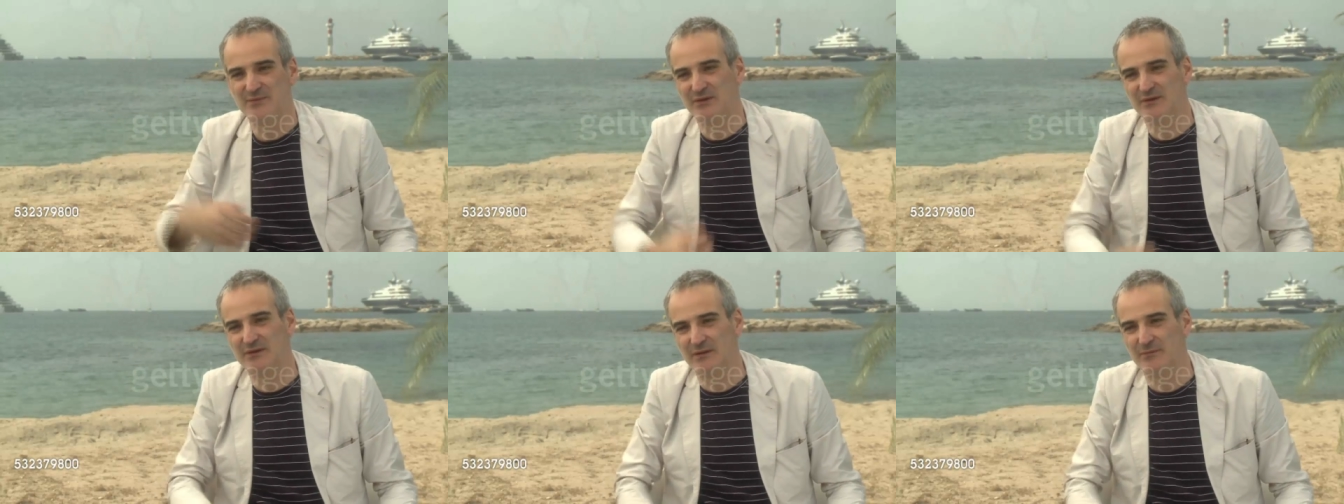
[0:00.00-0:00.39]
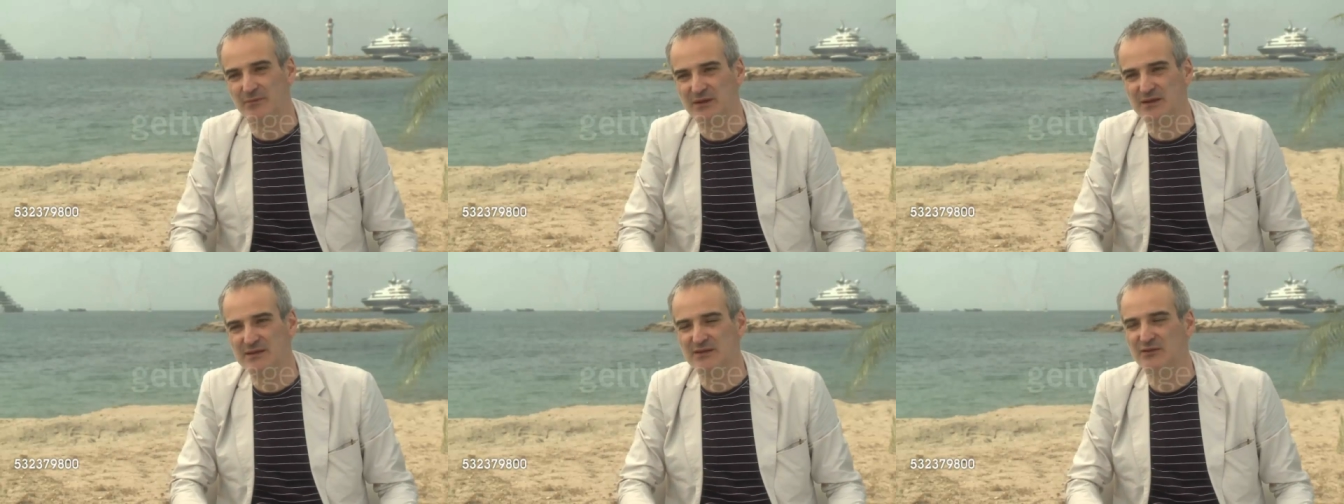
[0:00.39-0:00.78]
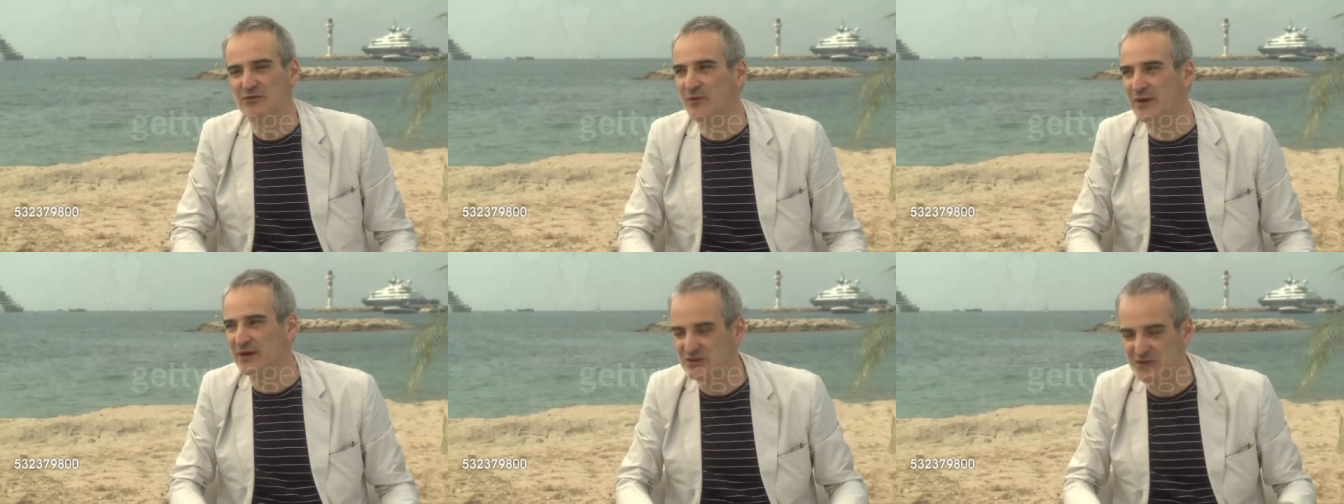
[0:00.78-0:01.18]
but in
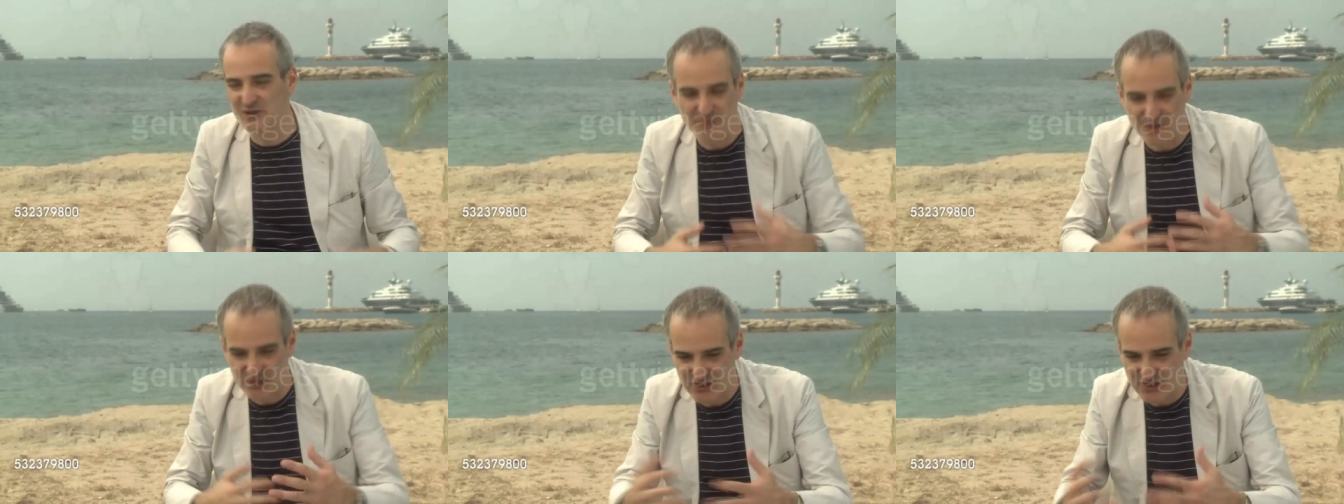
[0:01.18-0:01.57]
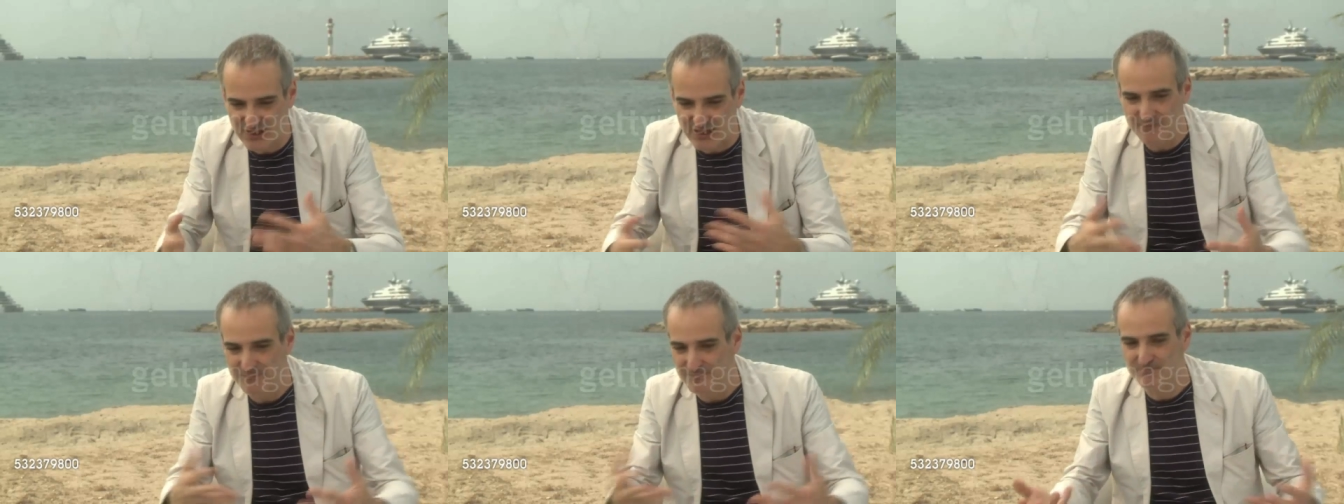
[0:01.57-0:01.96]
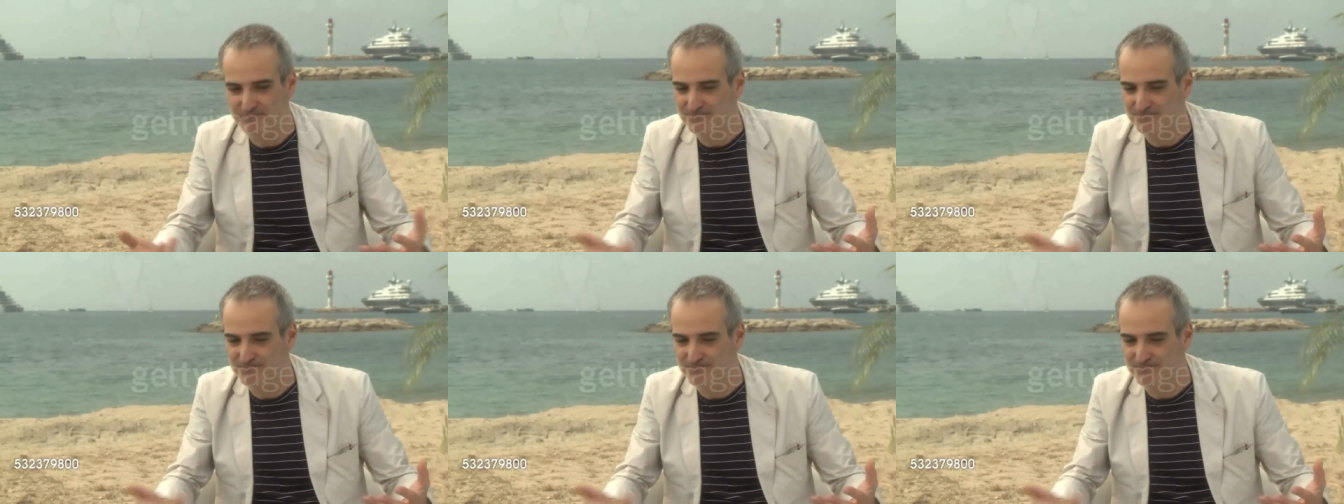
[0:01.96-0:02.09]
situations where she can